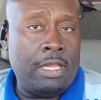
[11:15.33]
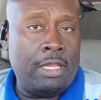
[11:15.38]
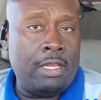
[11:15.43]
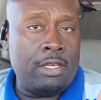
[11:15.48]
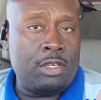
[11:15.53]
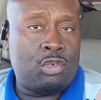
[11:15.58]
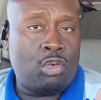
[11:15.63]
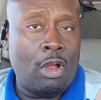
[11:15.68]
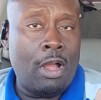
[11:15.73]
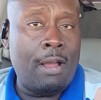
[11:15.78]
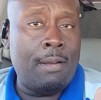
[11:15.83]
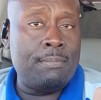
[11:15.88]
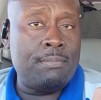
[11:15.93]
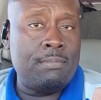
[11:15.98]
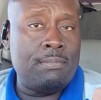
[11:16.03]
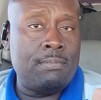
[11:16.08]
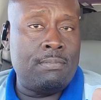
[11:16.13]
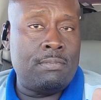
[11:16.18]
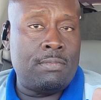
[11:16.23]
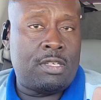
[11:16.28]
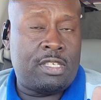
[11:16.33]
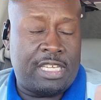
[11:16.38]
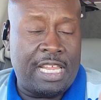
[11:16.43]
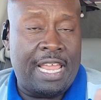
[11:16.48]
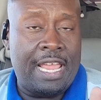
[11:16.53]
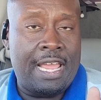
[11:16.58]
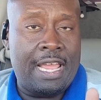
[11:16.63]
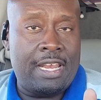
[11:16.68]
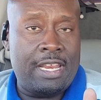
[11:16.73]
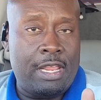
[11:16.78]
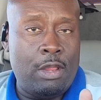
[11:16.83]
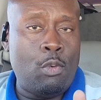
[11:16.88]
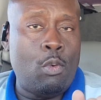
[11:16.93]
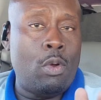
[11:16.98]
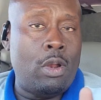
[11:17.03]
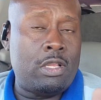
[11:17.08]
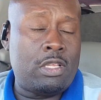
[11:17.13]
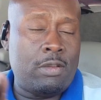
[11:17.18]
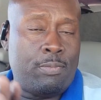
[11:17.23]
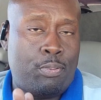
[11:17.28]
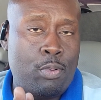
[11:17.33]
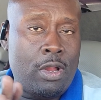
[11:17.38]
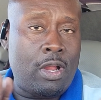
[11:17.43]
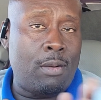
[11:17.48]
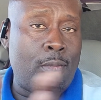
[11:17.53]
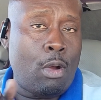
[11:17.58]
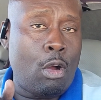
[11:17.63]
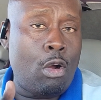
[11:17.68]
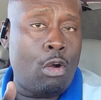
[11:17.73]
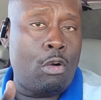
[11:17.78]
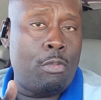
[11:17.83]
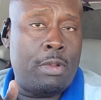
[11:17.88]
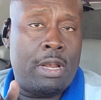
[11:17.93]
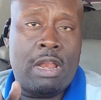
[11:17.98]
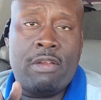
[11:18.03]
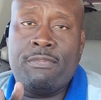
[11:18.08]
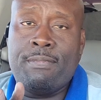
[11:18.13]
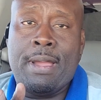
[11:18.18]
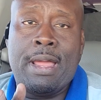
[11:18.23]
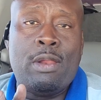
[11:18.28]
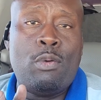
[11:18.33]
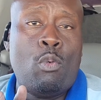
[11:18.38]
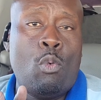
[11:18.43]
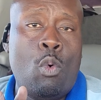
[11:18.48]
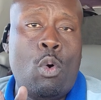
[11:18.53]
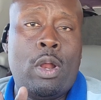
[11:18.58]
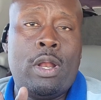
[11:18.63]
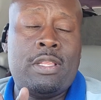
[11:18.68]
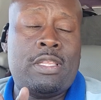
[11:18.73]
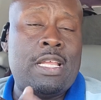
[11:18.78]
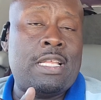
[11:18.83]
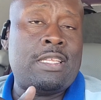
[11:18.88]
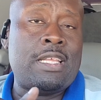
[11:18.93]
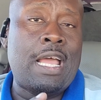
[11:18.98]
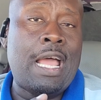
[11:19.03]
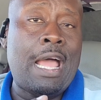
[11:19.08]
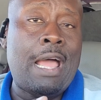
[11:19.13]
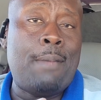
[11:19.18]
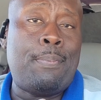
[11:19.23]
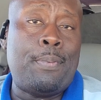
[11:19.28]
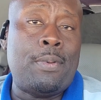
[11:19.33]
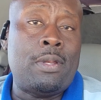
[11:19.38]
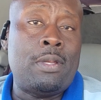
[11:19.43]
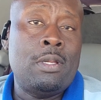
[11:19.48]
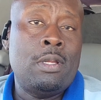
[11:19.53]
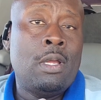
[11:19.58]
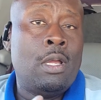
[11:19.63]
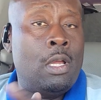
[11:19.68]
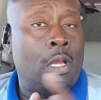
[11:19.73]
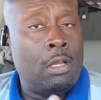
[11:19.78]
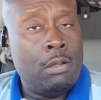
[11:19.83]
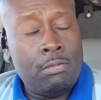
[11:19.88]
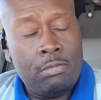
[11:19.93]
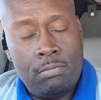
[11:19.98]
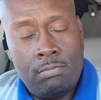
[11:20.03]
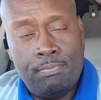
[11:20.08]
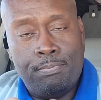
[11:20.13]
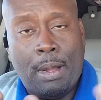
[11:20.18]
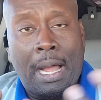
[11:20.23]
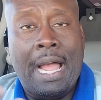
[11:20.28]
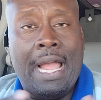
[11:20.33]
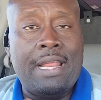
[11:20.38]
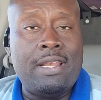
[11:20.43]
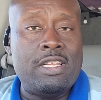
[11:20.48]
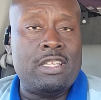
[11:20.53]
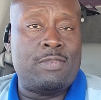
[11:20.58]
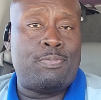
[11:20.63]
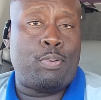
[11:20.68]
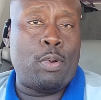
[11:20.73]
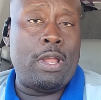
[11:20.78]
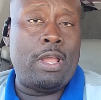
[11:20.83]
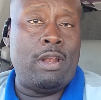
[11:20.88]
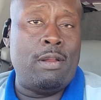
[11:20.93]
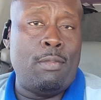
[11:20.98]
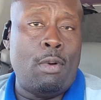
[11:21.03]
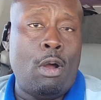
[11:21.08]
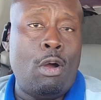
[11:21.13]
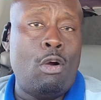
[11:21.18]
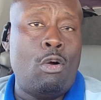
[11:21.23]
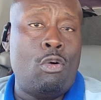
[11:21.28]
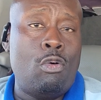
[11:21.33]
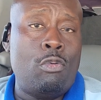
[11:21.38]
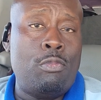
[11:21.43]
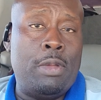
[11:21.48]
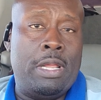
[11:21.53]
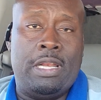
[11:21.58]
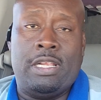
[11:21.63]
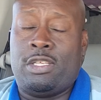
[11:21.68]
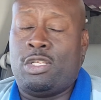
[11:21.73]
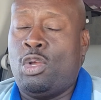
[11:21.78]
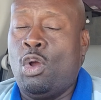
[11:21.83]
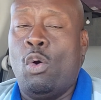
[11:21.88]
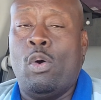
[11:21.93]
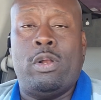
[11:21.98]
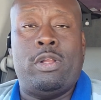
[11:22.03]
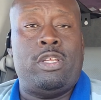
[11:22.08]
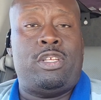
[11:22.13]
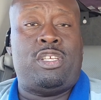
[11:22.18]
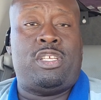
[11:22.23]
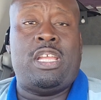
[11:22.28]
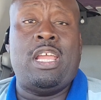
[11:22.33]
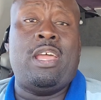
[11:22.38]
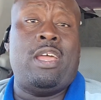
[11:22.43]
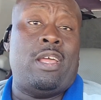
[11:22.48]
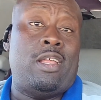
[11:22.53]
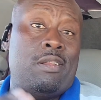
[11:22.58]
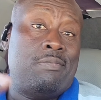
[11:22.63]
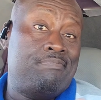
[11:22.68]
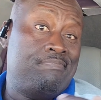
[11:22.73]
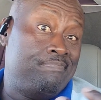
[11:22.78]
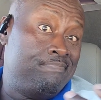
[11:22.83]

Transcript: Trump said he wanted to bring them home and everybody wanted that to happen. Biden is bringing them home and it's going to shit.